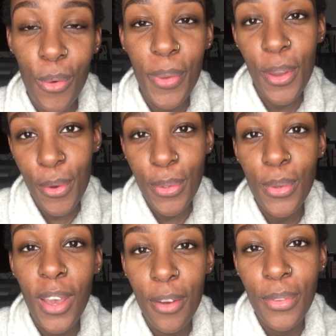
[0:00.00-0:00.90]
we
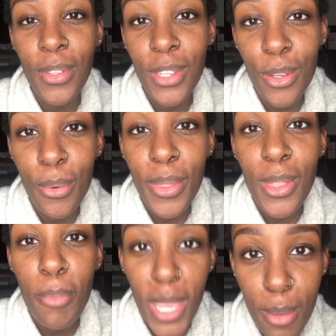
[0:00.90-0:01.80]
also have to deal with
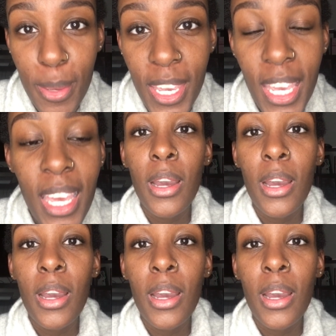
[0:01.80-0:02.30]
the baby.